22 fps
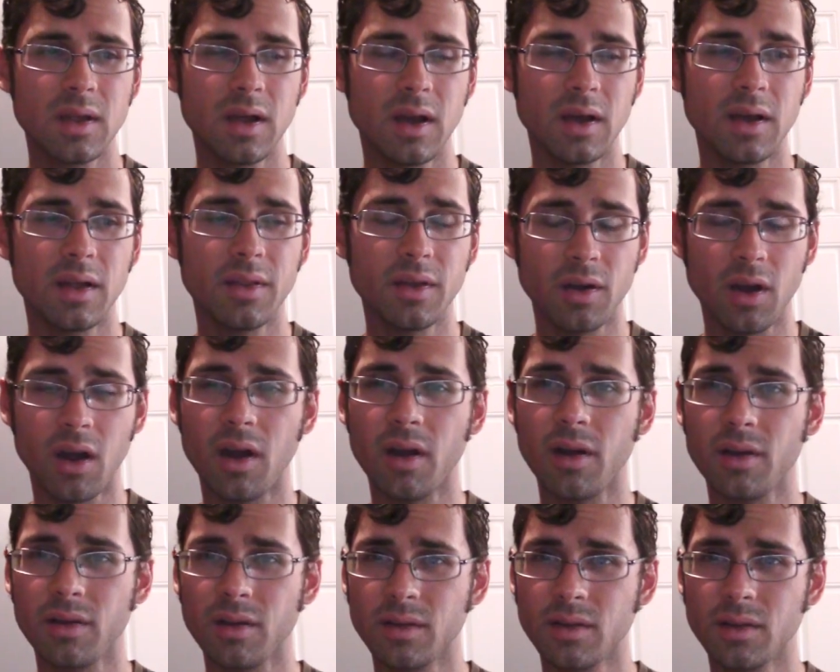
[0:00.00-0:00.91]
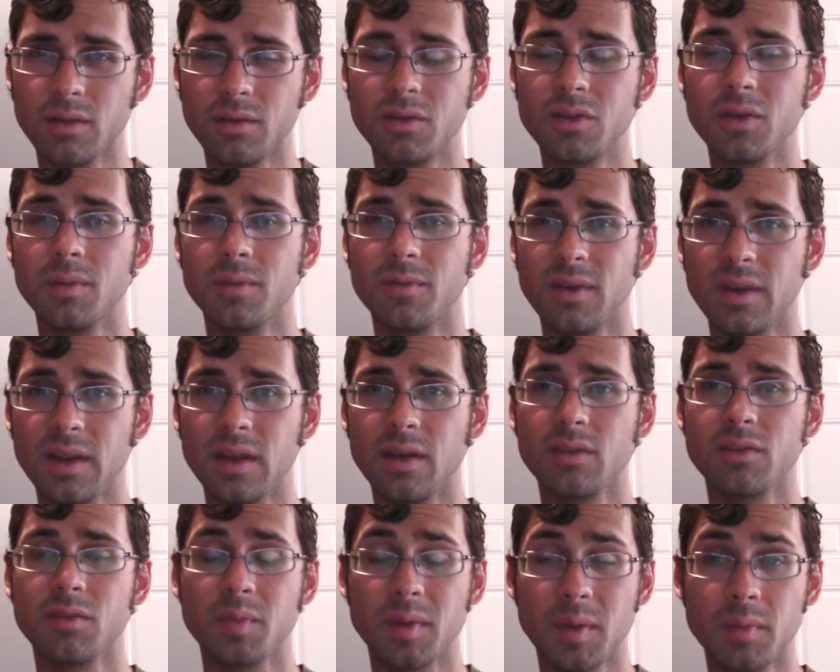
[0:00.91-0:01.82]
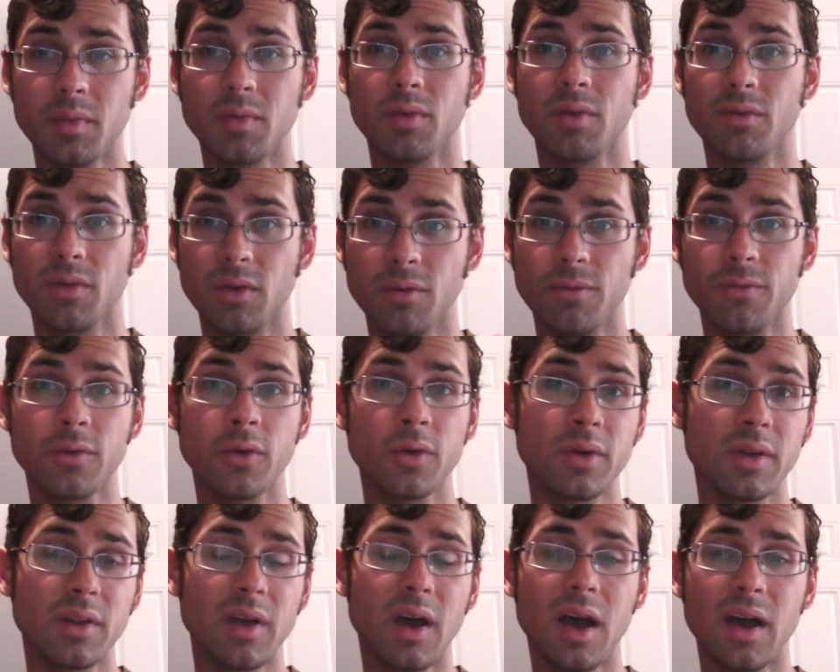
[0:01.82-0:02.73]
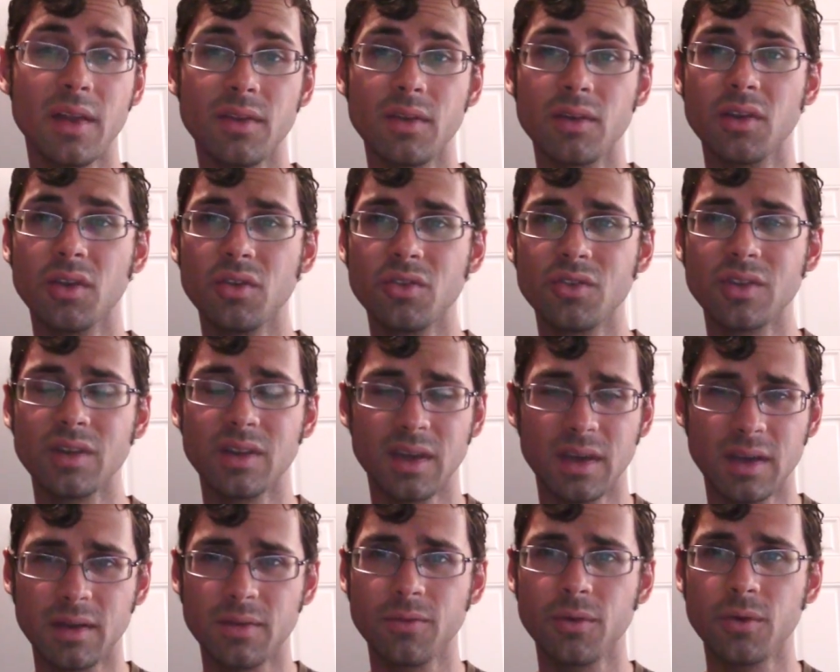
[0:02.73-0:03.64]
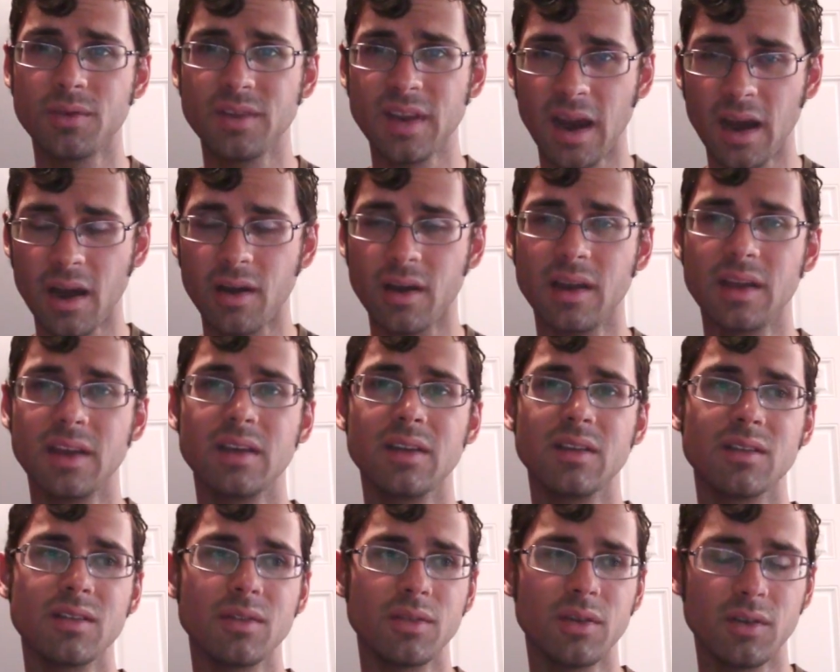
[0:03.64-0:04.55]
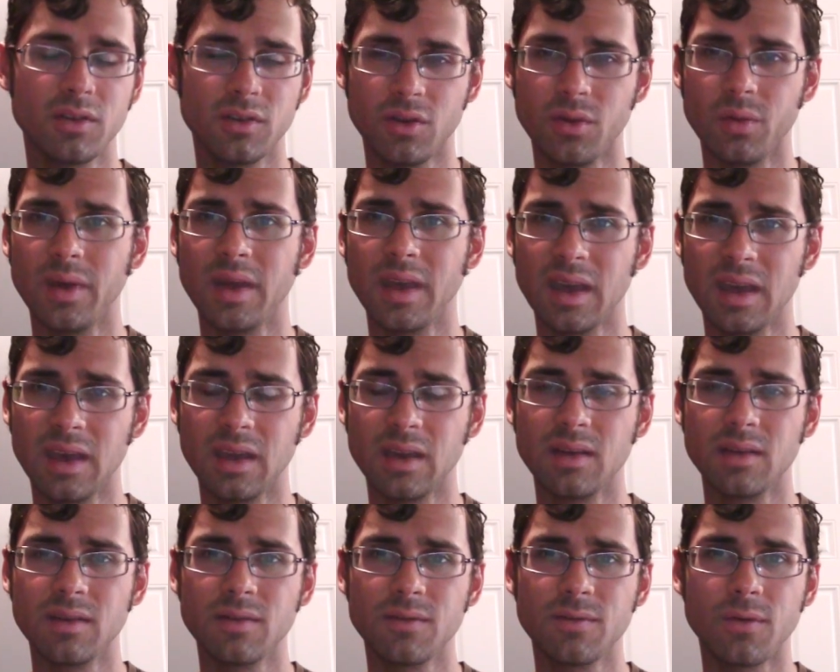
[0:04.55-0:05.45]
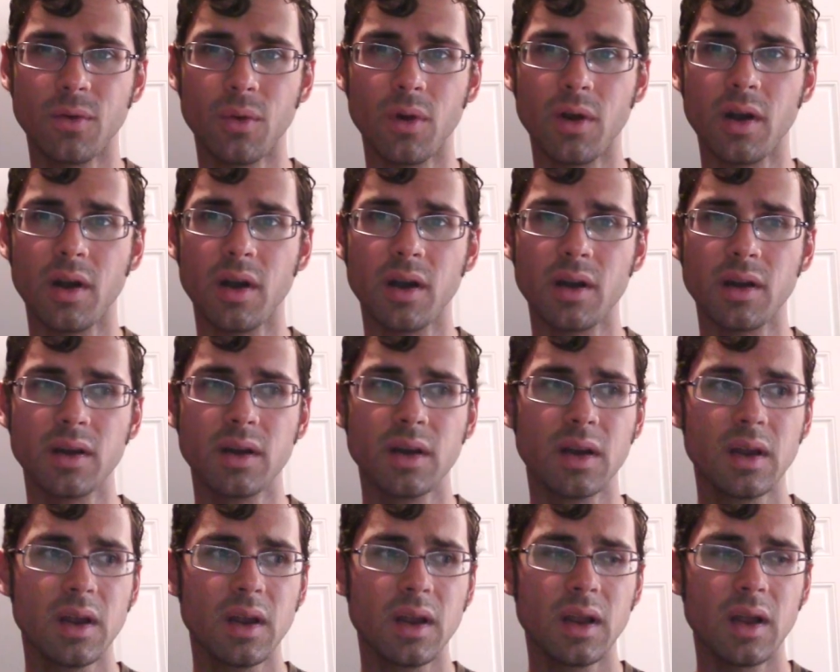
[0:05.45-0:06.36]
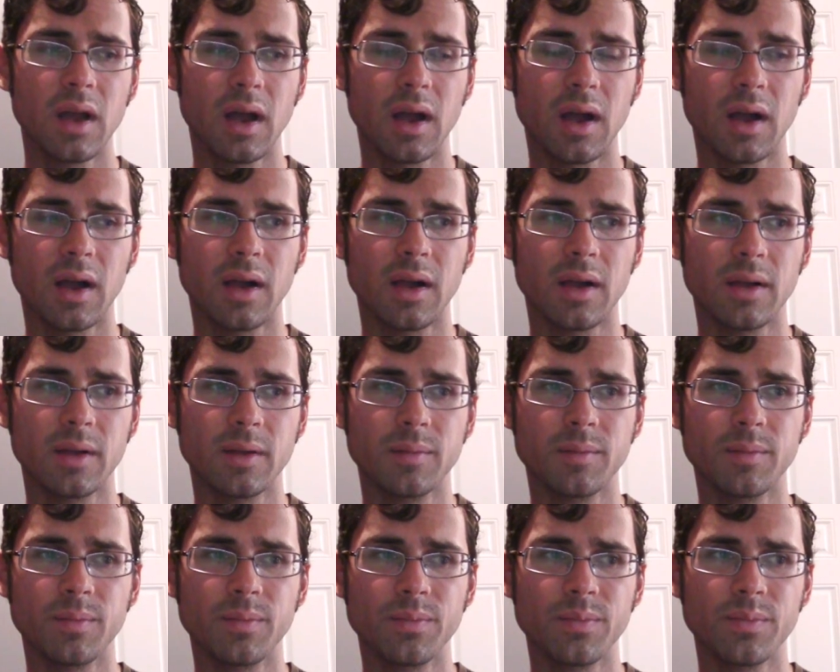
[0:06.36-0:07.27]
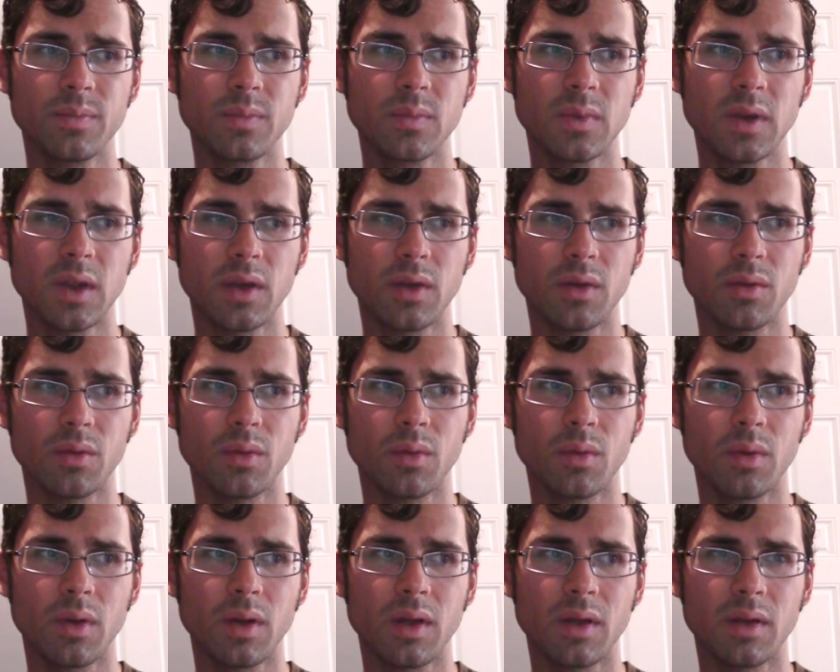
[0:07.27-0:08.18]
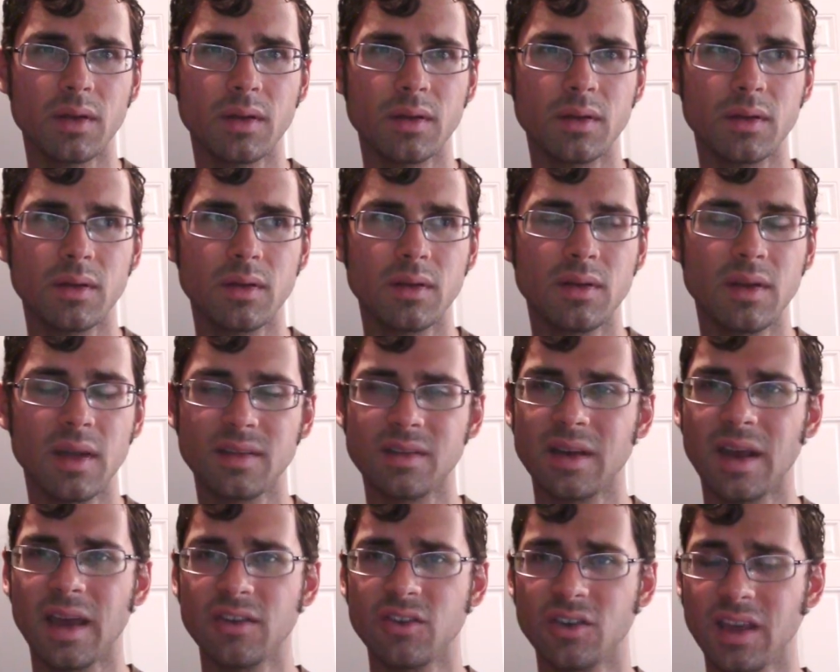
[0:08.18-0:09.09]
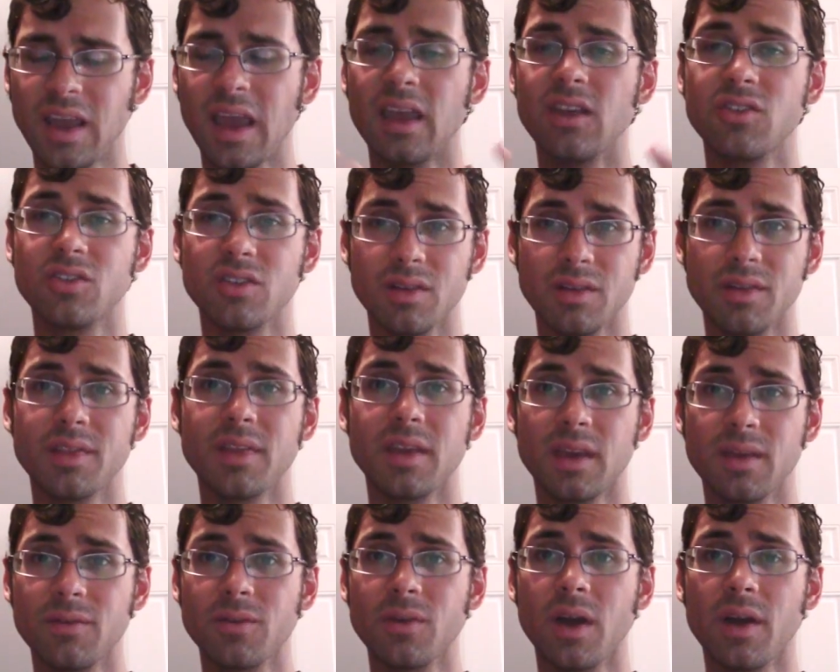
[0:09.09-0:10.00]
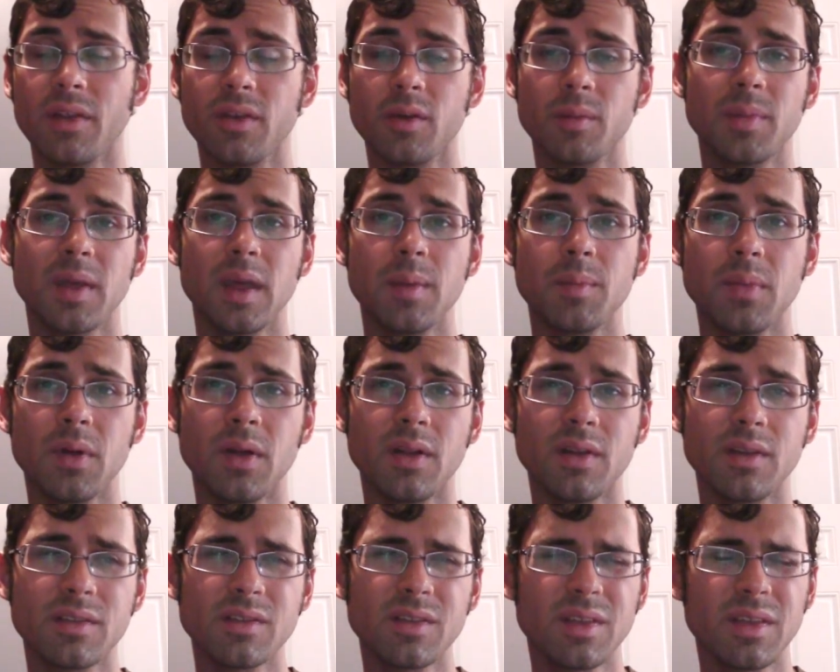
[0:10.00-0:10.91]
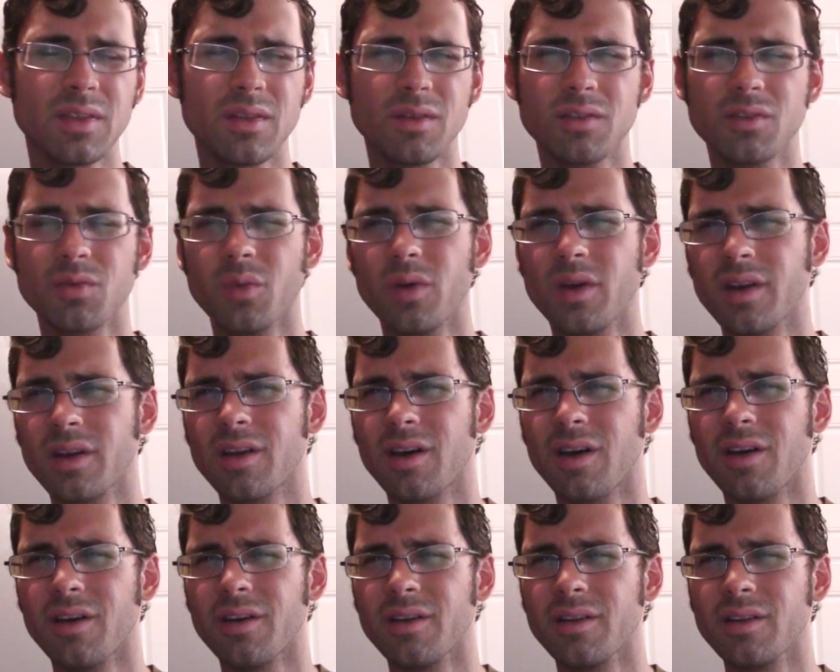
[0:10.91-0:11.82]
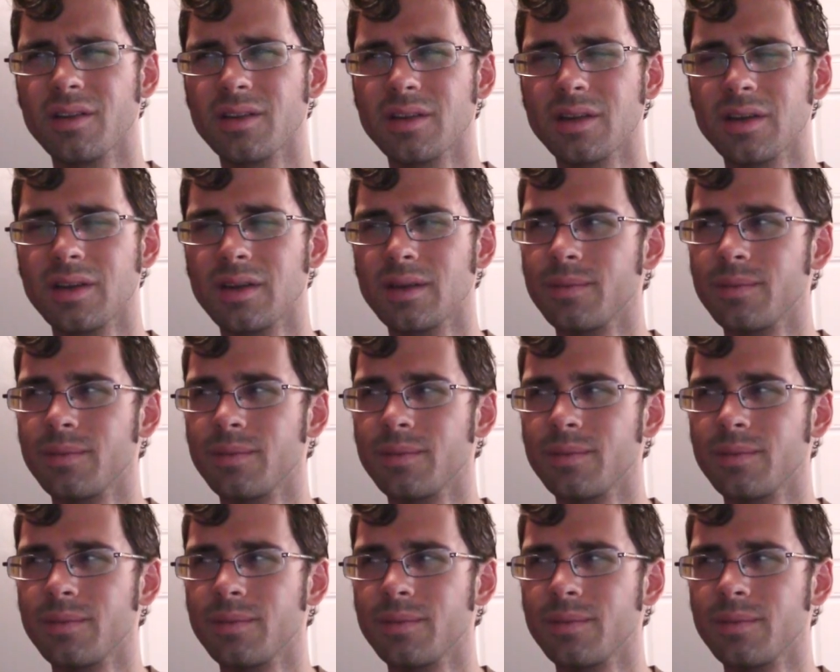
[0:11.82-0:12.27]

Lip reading: There are YouTube videos where people review fruit a lot, and they're usually, like, fruitarians, or they're doing it for, you know, as an educational thing for other people. So I think there's one called,